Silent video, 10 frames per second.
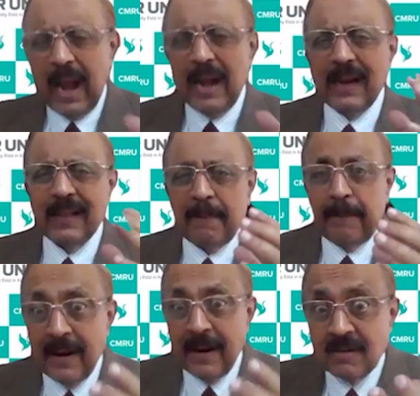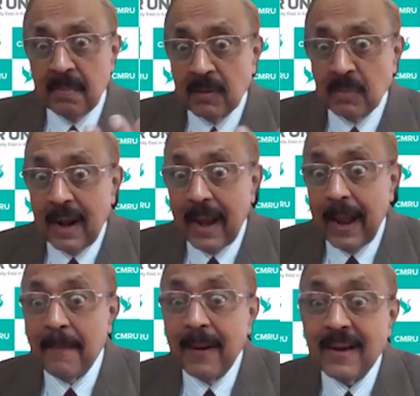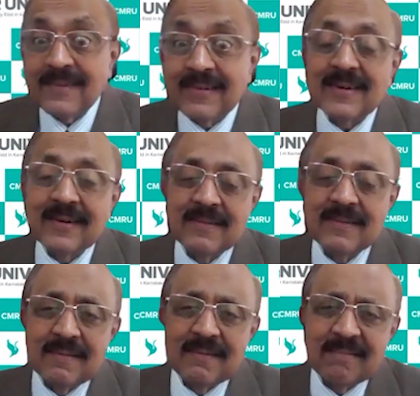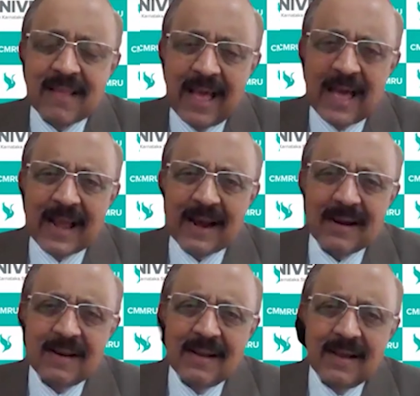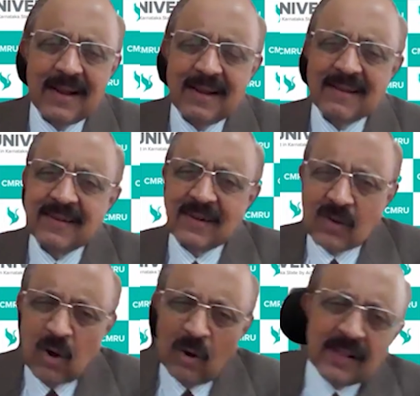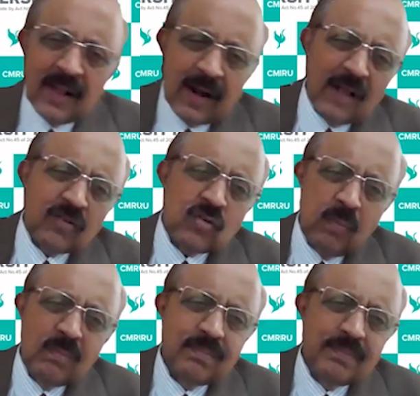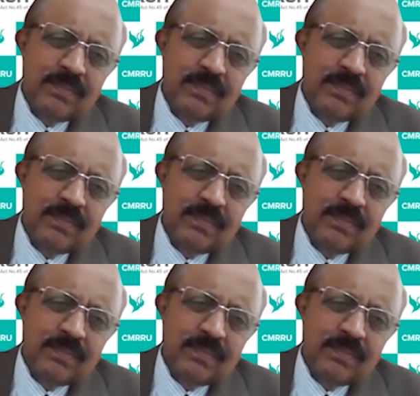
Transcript: and the principles which are emerged there, is it taught in the classroom?